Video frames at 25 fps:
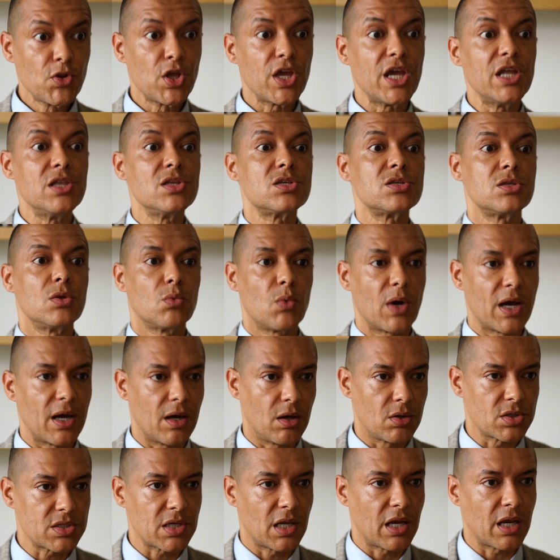into the
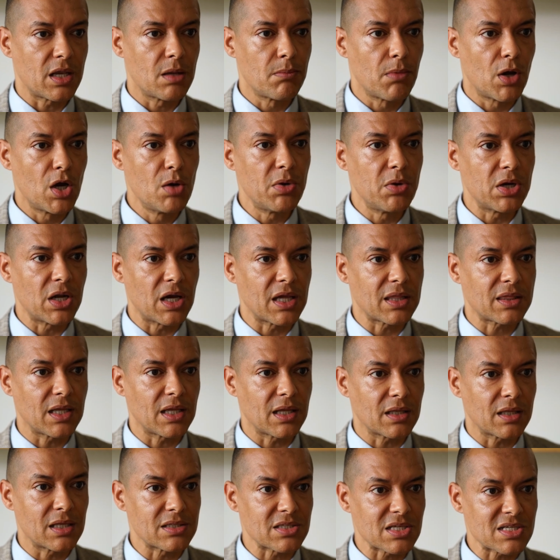world. And at the moment, I
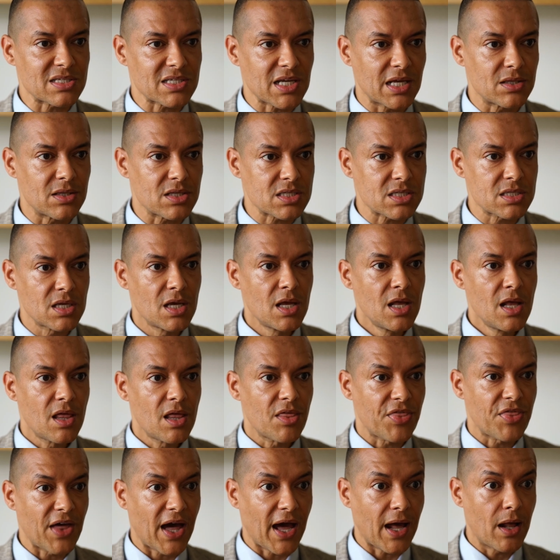think there's a sense
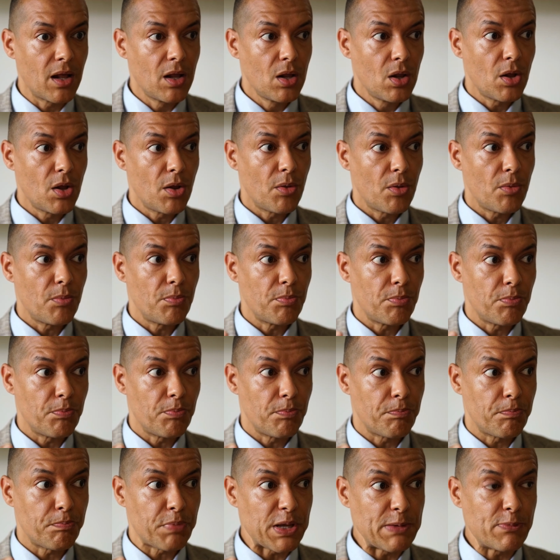that
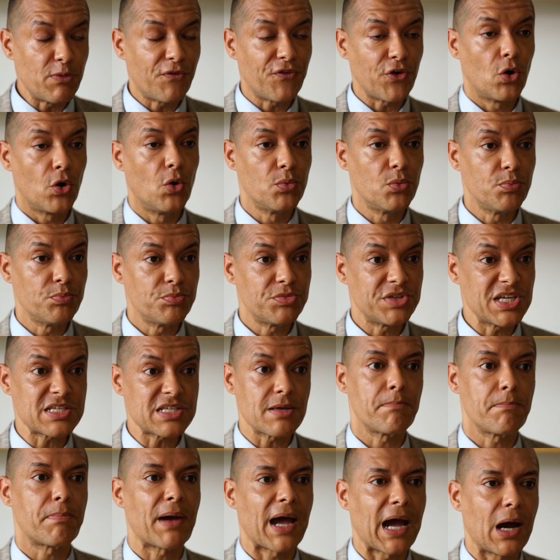people feel
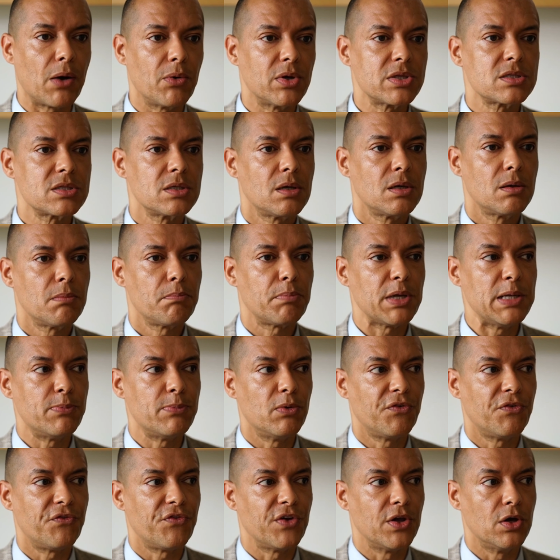disempowered, people
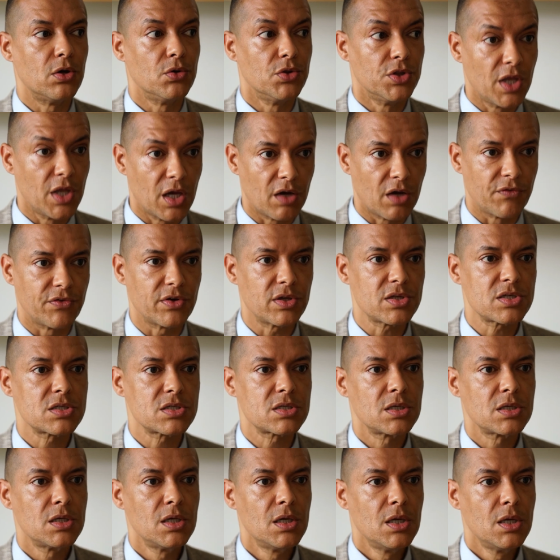feel
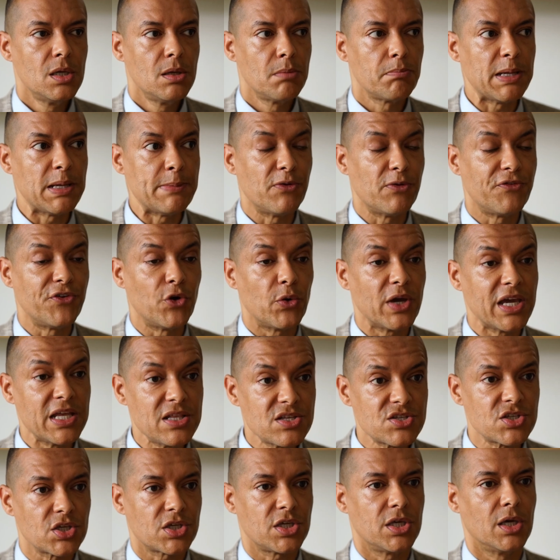nervous, people feel
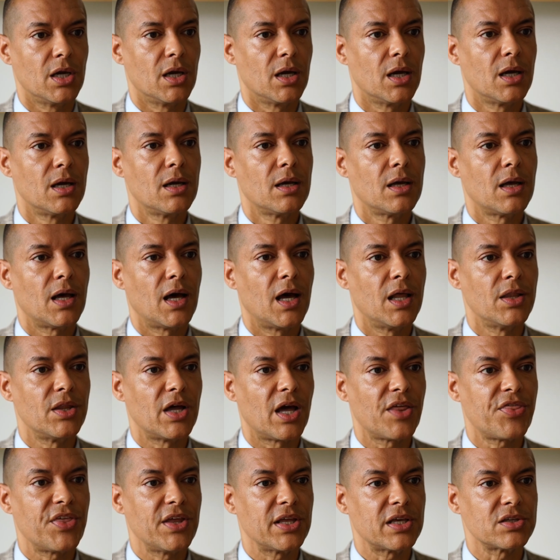insecure, and I
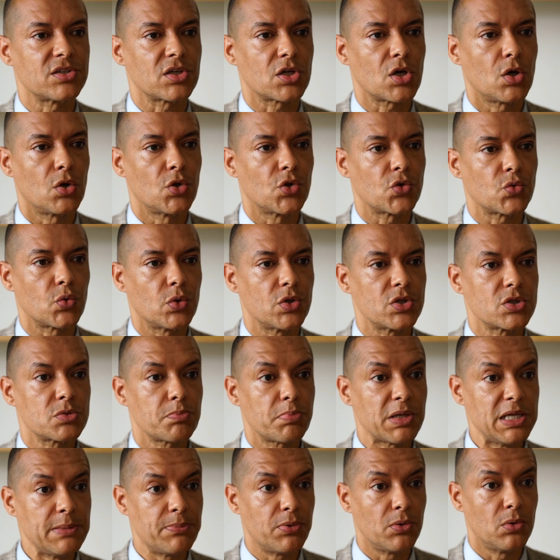think as a consequence,
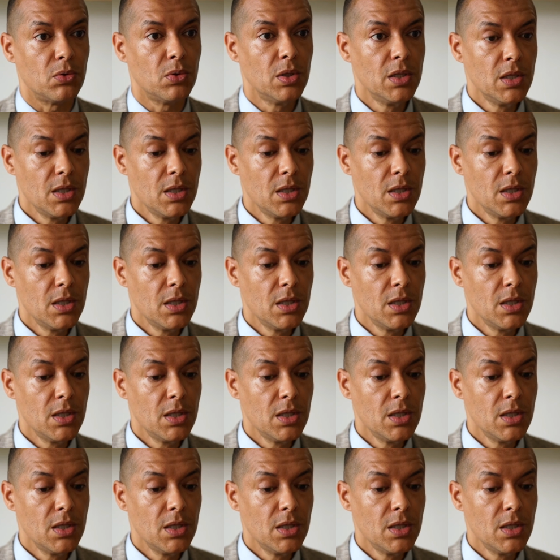people